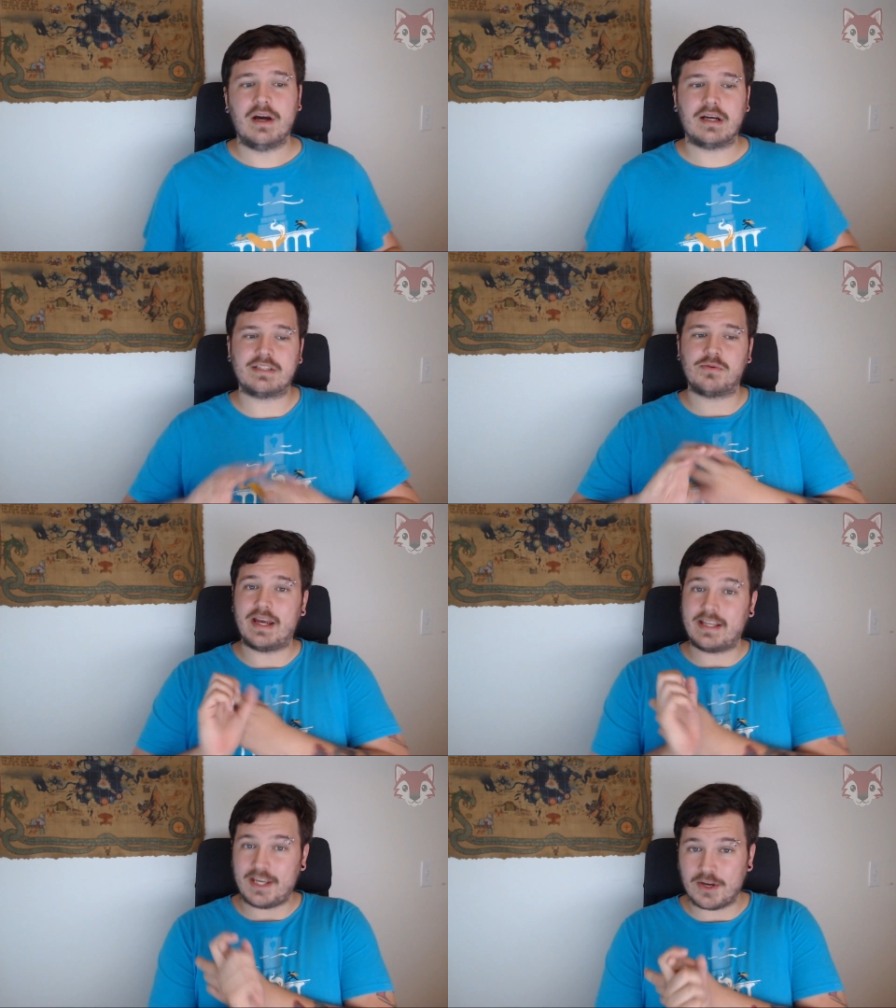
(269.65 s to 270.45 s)
Alright, so we
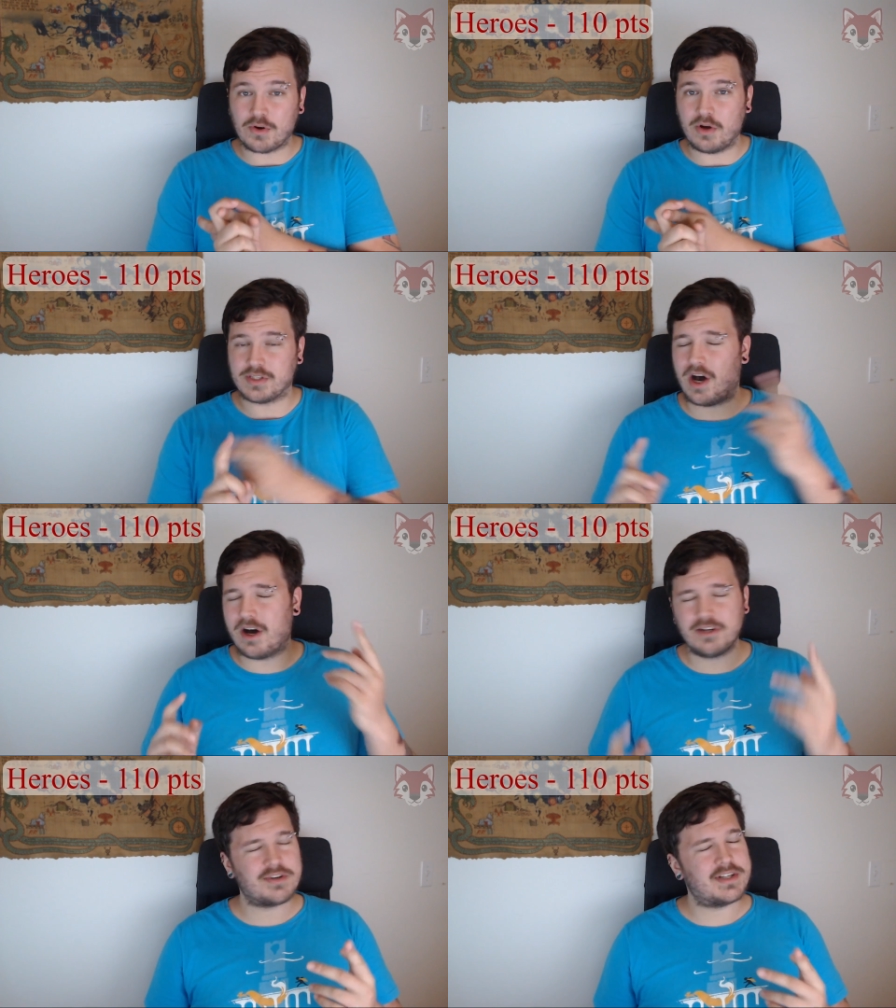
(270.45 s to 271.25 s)
had heroes, one
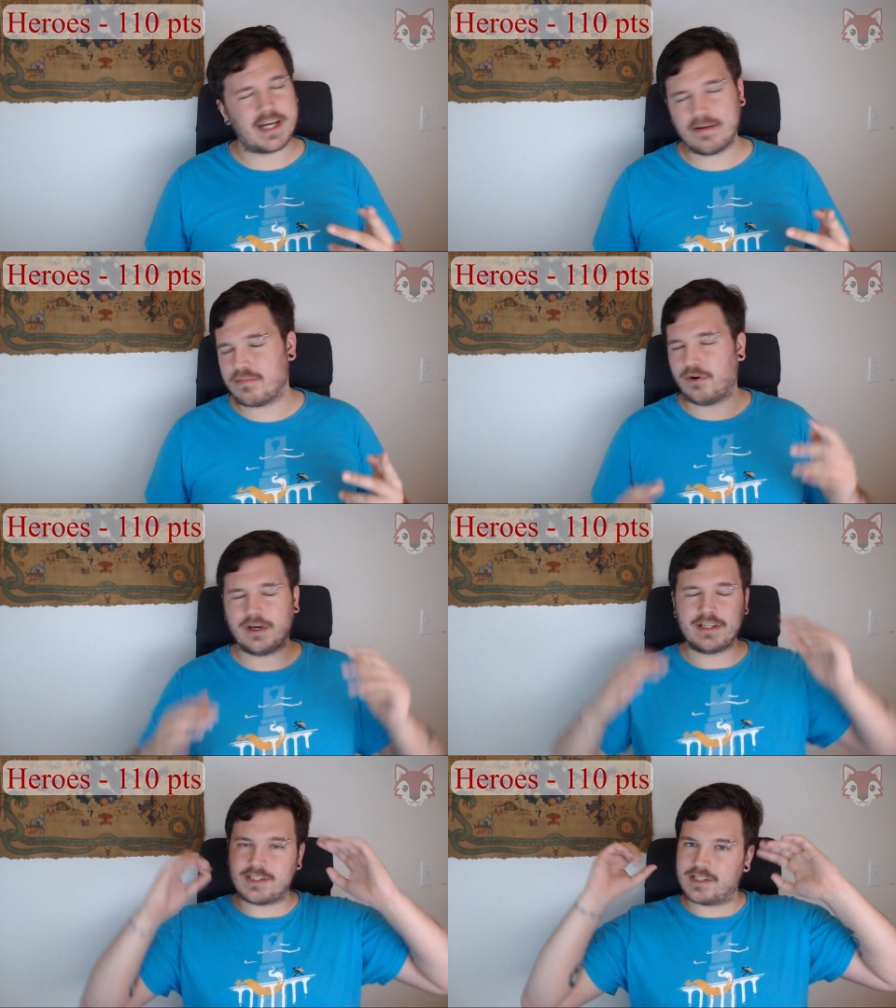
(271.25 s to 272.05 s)
hundred ten
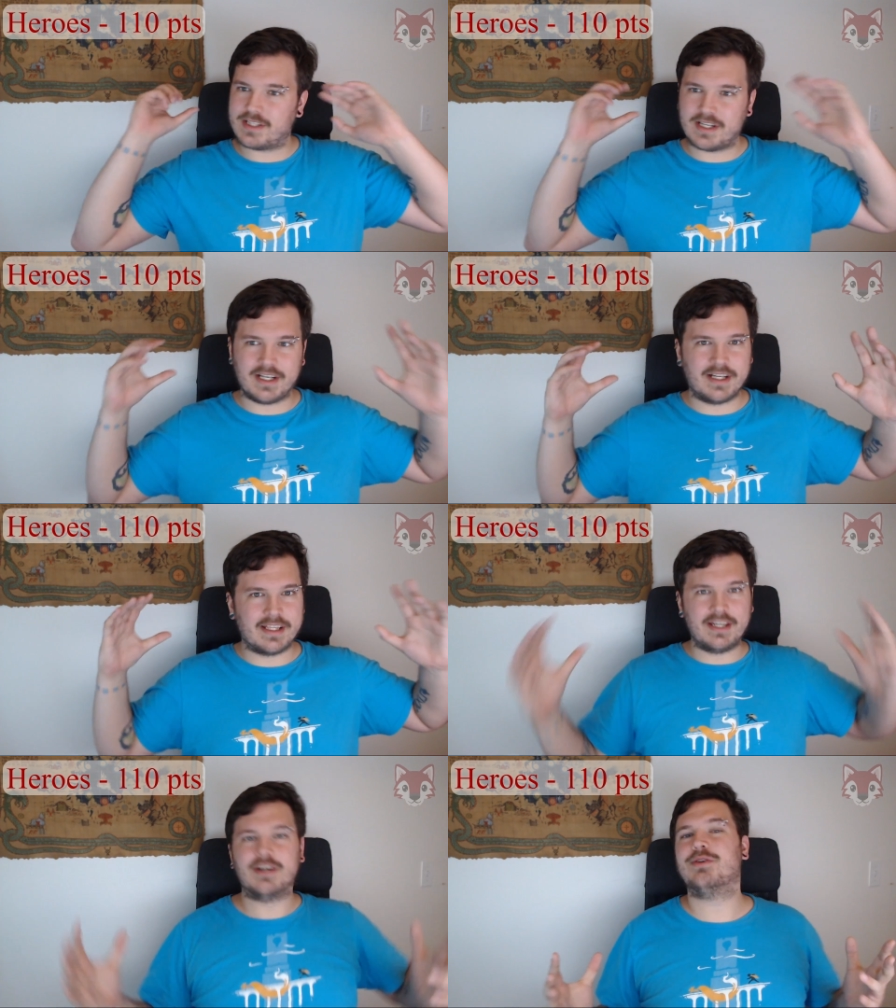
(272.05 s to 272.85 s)
points. Just, oh,
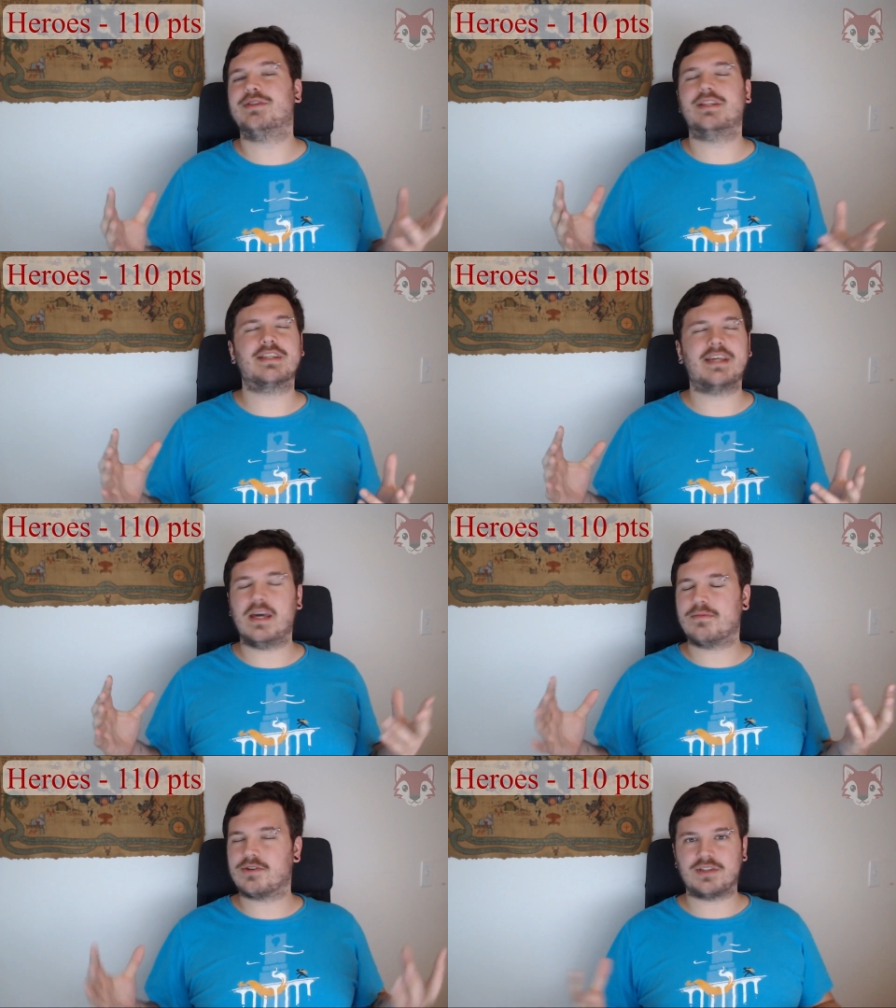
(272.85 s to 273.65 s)
the heroes in this
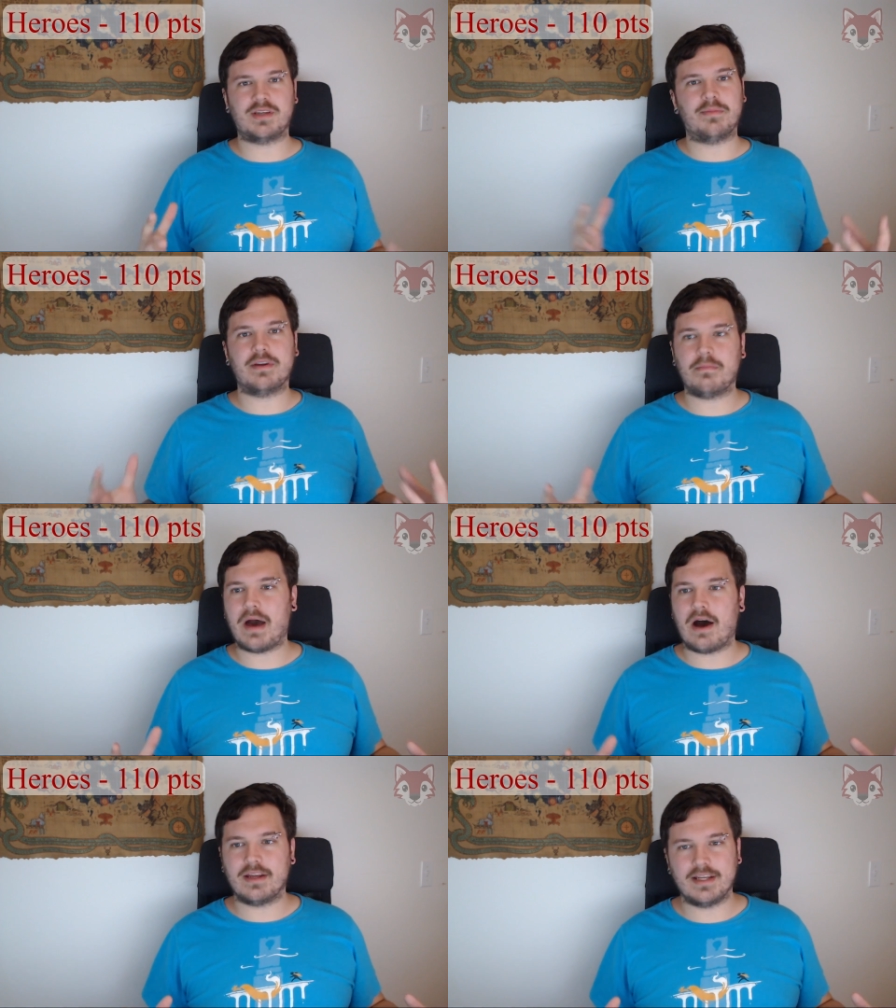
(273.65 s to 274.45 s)
game, there's just something
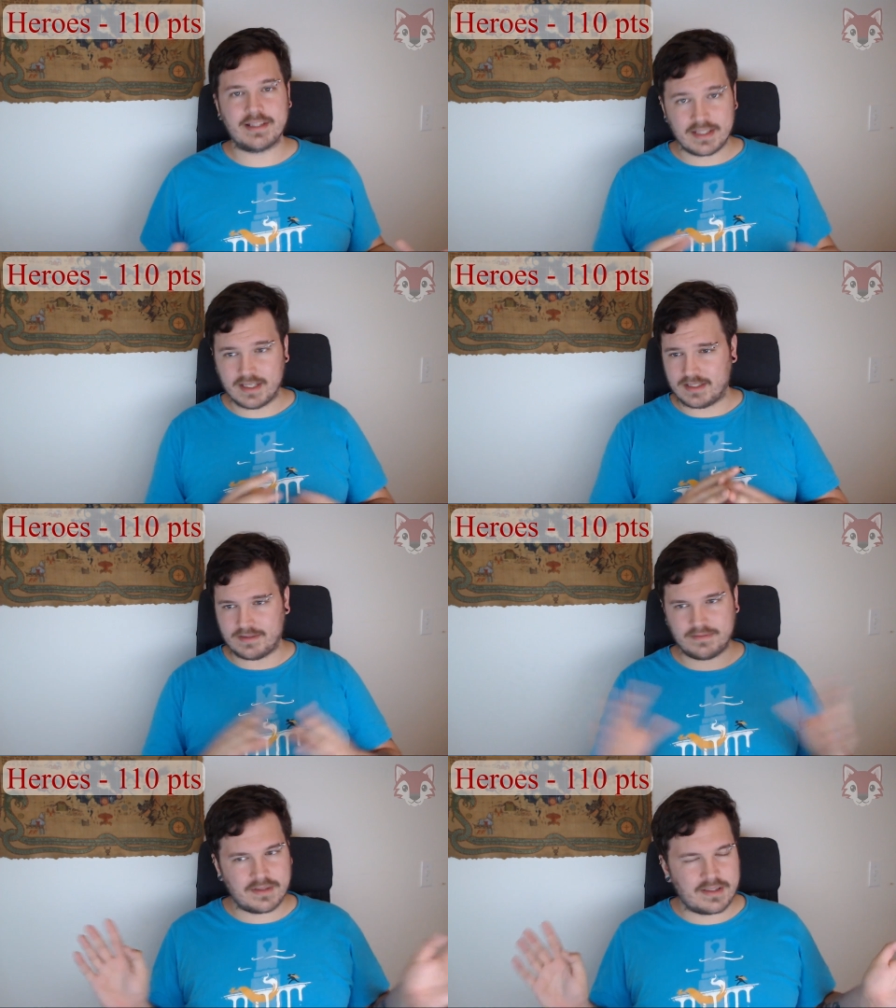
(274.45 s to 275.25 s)
about it. It's,
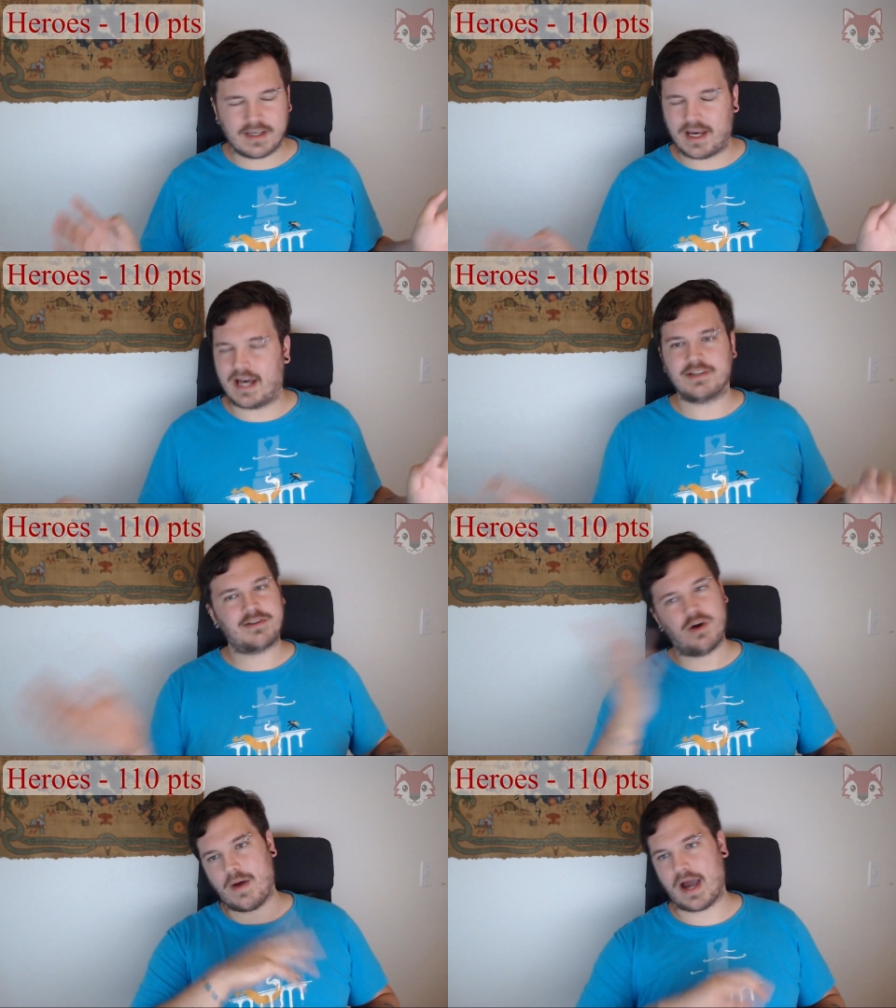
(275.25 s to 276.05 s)
it's uh, just
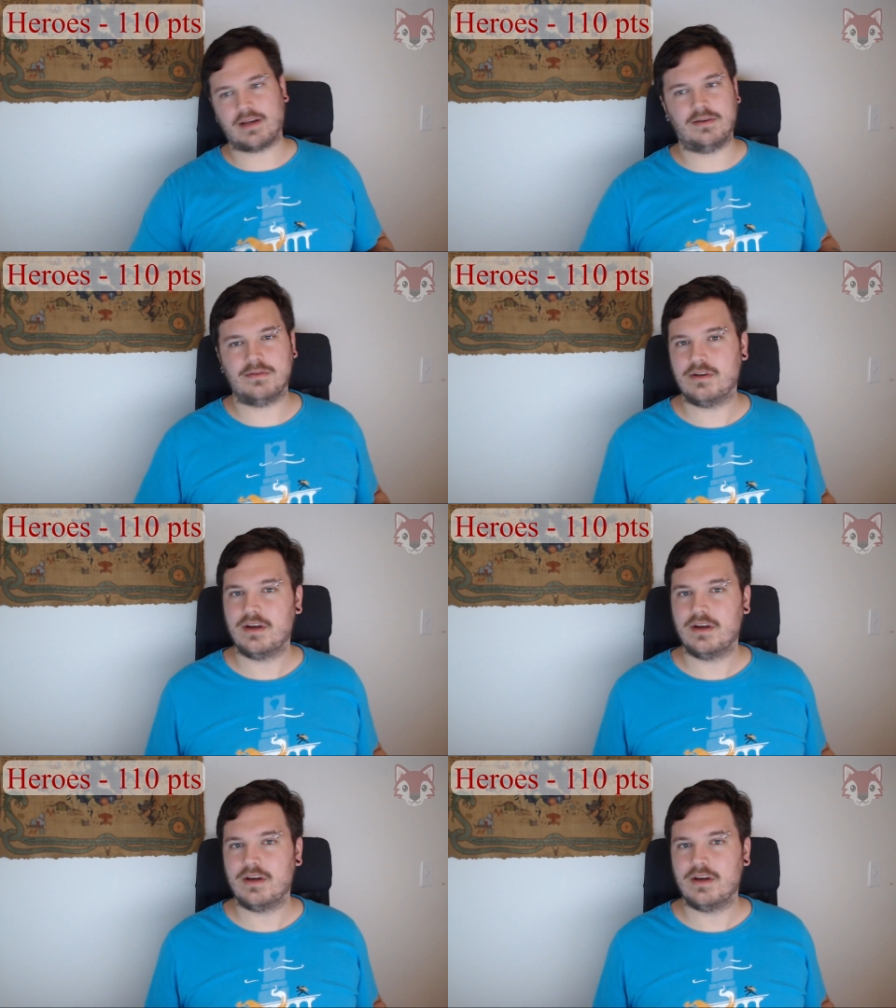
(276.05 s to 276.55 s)
go back and